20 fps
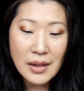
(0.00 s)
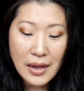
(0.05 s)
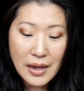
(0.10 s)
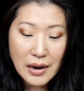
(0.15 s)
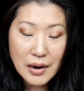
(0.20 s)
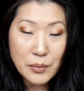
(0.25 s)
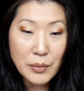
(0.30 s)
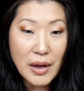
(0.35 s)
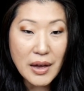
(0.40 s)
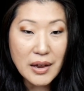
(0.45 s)
and
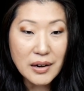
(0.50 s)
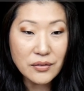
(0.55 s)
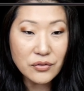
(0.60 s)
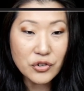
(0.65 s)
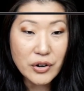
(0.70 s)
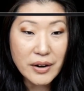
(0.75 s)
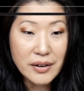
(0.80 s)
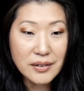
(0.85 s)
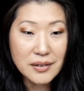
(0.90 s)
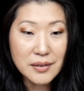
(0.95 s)
I'm kind of
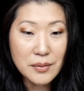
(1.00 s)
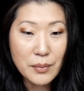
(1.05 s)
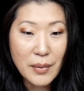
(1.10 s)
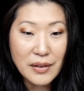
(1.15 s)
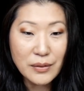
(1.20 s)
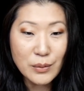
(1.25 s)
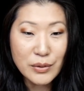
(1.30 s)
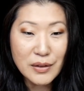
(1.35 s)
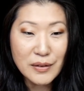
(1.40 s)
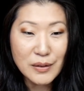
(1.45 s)
trying to
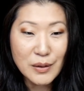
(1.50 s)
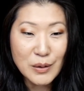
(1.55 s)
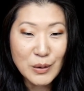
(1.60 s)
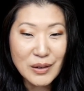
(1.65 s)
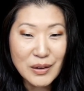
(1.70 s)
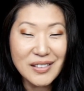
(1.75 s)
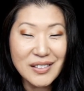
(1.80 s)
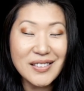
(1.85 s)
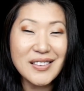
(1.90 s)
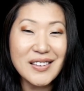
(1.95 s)
mess with it so you
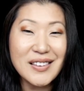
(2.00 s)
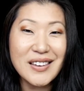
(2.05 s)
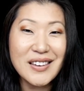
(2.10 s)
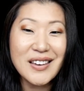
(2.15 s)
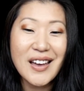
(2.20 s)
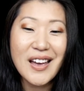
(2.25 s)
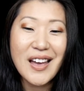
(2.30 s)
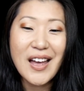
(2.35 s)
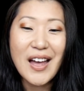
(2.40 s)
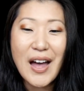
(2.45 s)
can see
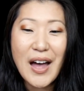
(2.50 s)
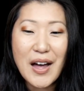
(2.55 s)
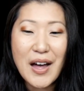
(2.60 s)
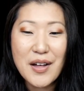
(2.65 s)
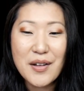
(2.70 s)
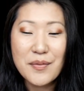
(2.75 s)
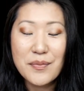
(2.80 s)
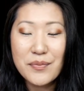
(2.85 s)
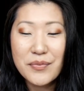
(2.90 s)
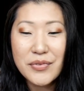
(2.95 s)

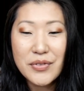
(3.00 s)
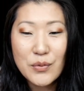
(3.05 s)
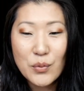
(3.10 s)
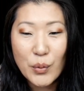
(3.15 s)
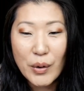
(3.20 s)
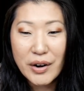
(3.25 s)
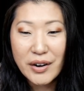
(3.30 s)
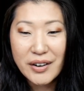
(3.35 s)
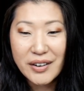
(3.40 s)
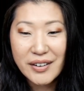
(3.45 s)
um,
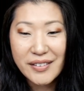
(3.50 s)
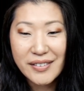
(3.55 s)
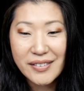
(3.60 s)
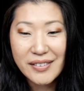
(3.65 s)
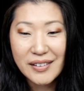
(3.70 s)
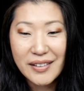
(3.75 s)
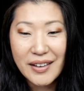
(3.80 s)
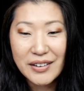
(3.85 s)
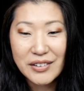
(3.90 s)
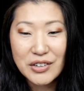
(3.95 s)
where it is
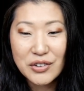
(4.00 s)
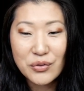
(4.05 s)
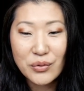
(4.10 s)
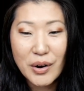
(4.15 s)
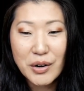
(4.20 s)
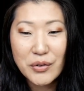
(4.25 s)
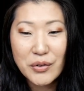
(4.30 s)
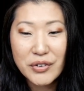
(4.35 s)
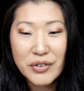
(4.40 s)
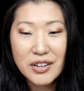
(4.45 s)
selected
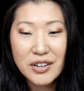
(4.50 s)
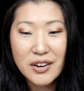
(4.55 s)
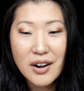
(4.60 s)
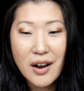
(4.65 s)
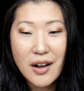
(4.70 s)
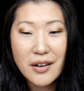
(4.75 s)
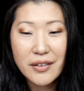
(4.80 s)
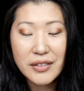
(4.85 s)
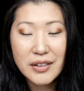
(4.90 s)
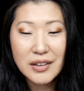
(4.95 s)
right over here
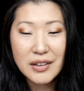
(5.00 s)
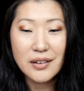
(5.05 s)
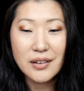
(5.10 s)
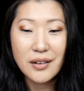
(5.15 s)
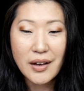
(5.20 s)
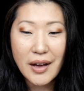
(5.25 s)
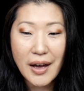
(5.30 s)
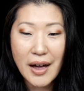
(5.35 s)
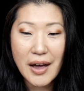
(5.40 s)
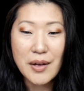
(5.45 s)
on the
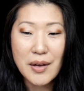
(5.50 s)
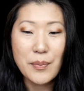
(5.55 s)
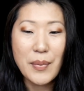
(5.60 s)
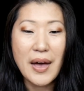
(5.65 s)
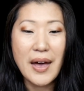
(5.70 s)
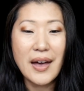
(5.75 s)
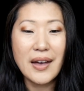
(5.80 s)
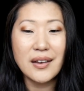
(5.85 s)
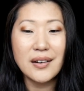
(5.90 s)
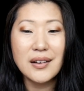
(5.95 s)

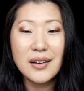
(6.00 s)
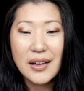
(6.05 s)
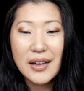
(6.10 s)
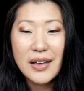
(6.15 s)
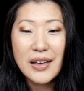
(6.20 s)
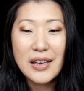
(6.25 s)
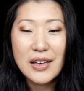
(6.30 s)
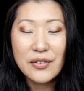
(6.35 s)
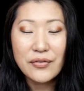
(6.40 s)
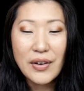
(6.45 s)
iPad.
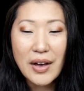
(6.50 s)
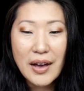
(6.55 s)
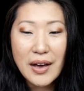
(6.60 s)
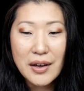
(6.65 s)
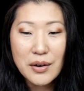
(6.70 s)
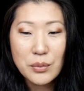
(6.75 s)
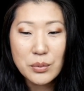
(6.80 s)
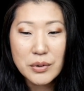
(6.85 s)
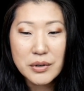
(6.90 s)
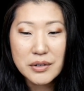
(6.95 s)
If
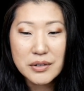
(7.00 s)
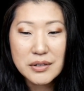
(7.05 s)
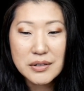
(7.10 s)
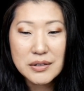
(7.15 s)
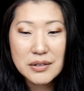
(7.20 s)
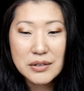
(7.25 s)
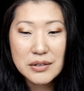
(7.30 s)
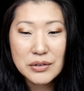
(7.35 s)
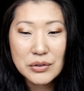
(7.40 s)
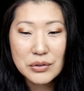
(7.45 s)
I were
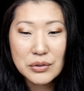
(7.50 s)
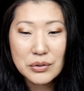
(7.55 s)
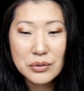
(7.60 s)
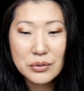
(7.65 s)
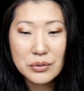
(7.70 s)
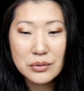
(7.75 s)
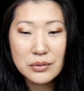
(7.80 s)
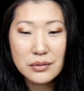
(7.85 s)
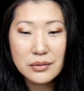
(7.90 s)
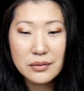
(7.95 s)

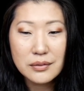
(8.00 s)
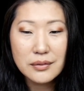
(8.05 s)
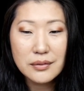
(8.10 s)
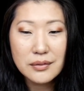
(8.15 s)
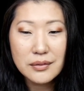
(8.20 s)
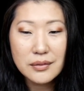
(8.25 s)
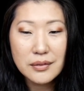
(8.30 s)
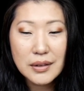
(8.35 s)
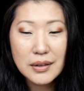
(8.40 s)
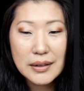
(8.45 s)
to,
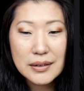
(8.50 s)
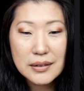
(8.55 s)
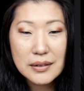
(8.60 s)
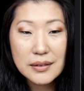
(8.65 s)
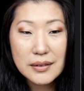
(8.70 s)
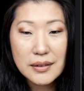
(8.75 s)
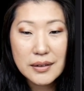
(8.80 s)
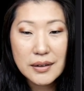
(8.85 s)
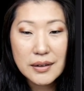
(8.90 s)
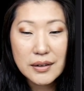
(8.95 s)

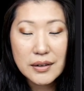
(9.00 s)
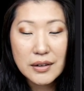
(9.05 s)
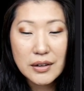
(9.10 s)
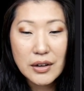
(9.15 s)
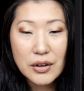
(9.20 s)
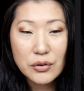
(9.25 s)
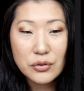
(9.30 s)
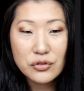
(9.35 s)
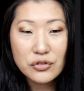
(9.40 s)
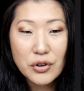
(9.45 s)
there you
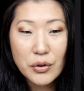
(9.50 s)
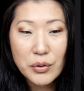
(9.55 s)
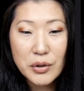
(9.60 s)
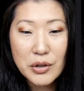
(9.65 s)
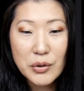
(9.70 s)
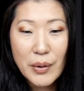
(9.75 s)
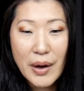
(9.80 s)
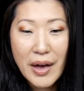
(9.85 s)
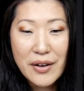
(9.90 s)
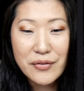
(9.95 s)
go, show
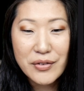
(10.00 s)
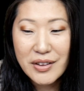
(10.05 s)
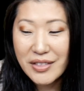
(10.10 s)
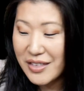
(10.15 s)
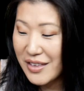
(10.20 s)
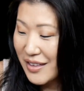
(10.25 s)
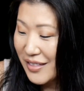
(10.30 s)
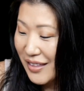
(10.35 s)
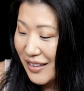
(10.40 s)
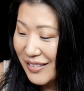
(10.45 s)
you
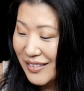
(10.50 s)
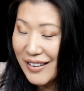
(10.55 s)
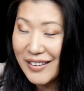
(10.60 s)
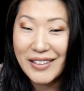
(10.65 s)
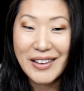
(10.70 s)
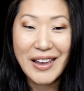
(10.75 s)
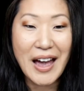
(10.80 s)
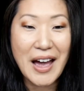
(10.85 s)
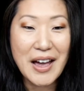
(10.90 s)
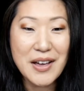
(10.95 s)
everything that's on
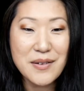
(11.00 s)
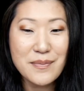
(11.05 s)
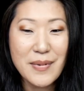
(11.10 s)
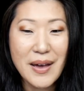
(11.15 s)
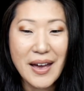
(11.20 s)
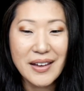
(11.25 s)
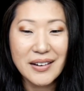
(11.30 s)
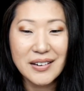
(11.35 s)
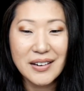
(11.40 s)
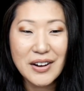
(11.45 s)
the
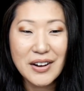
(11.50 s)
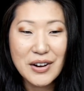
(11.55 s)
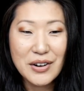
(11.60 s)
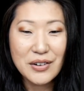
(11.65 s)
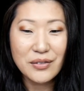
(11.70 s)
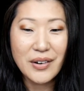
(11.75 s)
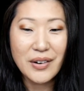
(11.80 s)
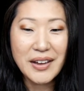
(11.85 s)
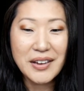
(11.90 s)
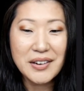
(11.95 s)
iPad,
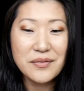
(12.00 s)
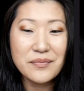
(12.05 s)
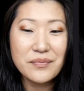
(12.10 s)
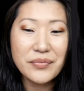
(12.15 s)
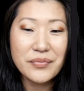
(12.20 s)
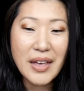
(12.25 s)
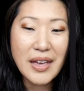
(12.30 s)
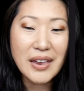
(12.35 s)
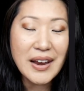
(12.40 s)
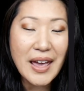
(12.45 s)
right?
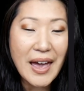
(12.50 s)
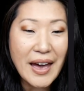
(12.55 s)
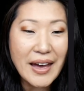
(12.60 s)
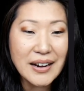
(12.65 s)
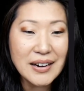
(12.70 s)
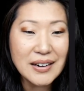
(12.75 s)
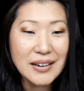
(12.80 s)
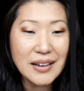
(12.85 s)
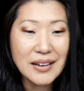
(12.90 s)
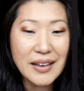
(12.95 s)
And
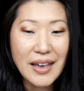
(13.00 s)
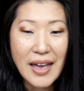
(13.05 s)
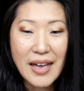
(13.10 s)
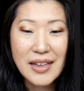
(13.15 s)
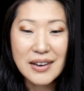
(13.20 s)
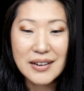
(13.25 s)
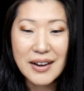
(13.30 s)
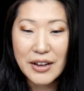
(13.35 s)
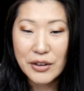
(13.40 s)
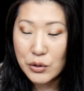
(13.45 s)
add it
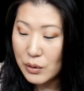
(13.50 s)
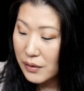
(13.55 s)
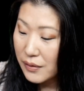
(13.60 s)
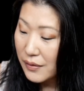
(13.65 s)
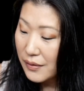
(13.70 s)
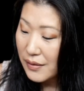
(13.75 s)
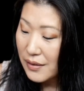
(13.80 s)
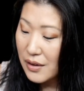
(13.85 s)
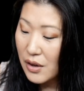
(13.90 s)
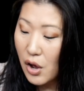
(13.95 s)
again. Now you can
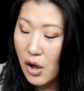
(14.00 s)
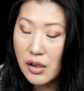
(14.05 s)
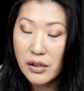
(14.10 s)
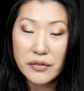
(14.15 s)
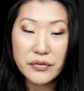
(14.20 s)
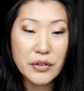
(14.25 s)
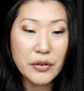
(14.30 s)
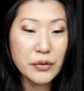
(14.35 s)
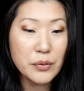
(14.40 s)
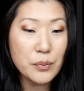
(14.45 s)
see all
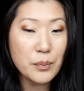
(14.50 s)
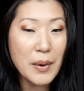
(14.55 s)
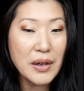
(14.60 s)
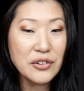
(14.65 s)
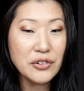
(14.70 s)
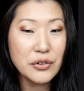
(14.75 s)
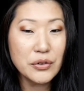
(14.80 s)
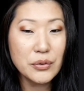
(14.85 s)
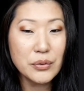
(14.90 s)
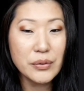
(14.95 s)
of those
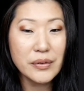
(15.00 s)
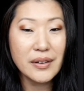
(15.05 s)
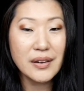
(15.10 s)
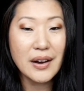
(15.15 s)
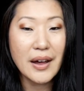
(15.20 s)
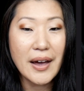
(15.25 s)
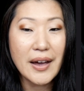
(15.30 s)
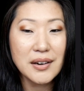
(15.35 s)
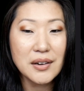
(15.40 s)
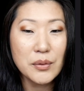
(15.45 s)
menus and
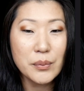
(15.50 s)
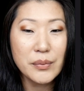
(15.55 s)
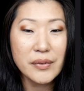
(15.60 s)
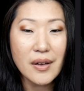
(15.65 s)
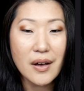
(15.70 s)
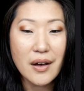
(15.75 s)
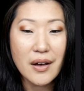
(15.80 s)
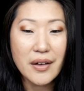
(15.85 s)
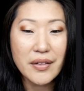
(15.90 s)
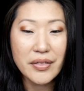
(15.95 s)
items
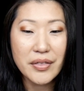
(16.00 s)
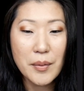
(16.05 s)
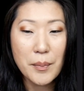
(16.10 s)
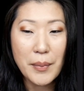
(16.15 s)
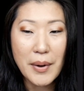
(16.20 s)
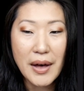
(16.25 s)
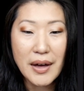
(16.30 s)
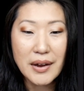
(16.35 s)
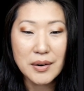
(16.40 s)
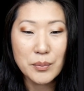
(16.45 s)
on the
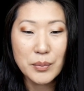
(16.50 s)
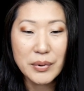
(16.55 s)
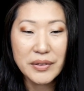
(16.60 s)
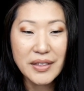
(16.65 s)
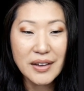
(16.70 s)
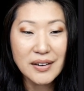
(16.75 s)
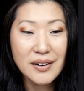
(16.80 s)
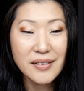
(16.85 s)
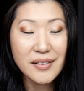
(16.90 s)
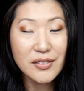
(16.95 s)
bottom, but
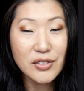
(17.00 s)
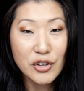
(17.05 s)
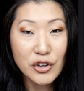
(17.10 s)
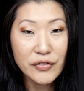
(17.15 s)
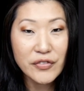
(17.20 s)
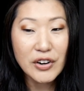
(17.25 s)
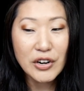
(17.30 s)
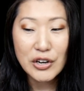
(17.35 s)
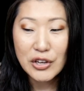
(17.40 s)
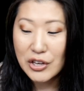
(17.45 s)
that doesn't
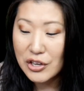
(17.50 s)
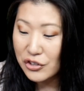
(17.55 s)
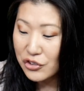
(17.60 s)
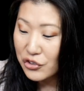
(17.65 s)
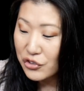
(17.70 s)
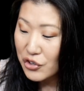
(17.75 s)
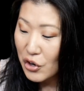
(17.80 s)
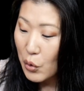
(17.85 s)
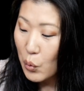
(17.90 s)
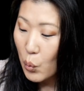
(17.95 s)
look very good.
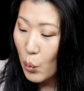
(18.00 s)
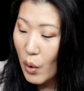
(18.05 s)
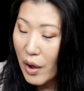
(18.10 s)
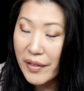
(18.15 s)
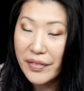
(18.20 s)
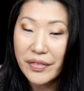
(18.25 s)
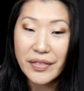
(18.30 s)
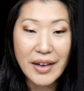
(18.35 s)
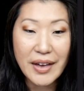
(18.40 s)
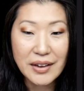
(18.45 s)
You don't
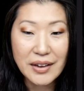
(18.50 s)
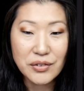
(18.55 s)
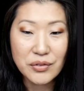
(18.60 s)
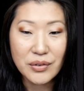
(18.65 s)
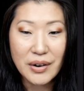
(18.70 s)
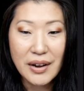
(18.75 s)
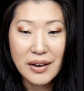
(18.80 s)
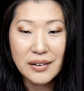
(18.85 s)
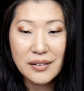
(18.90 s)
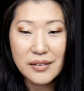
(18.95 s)
want that,
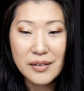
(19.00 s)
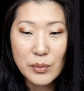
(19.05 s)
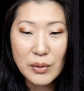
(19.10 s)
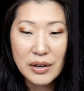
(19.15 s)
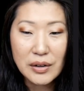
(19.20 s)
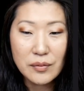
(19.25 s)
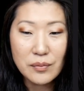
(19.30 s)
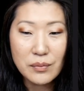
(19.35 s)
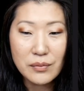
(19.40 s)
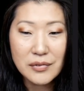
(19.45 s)
right? I'm
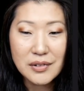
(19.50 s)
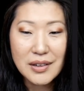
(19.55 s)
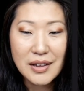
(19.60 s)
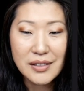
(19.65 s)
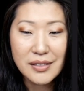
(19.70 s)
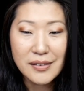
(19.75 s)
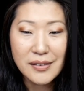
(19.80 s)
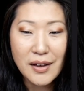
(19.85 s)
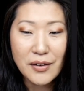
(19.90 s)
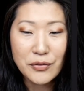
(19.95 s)
gonna
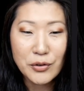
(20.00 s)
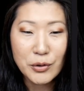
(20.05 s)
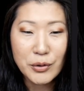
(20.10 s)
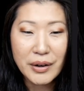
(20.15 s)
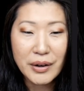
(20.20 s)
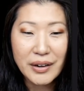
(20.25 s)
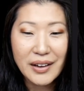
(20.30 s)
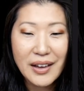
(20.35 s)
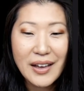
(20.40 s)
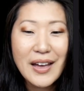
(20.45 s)
take this off real
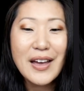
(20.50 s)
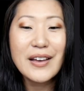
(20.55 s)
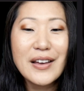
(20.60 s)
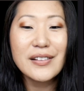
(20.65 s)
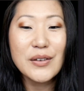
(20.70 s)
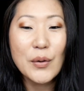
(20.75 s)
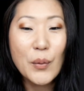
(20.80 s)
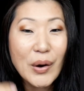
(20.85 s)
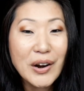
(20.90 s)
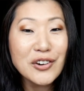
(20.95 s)
quick.
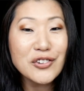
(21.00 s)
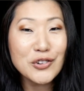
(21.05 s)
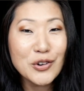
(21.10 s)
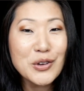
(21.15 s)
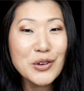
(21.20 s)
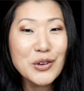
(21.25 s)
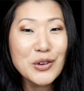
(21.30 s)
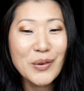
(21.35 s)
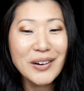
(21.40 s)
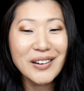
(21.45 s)
So I wanna show
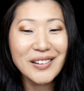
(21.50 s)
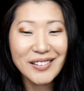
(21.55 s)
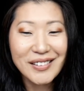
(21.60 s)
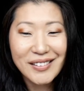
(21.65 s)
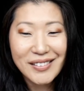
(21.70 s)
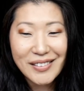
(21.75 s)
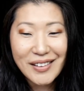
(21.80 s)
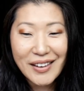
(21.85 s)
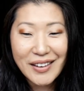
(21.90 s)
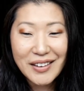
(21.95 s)
you what it
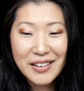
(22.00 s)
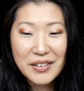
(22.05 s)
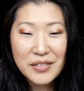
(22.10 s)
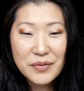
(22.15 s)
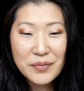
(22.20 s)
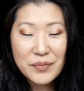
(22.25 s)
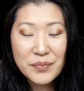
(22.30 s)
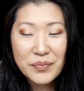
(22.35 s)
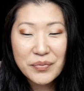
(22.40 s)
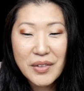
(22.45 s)
looks like.
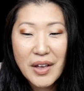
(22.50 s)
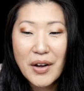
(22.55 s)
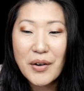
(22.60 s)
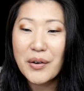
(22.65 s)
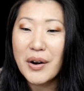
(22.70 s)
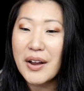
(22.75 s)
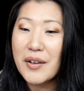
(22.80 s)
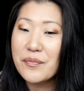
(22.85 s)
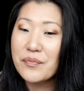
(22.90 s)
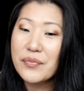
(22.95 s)
All
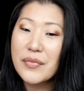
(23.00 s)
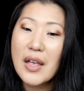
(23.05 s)
right.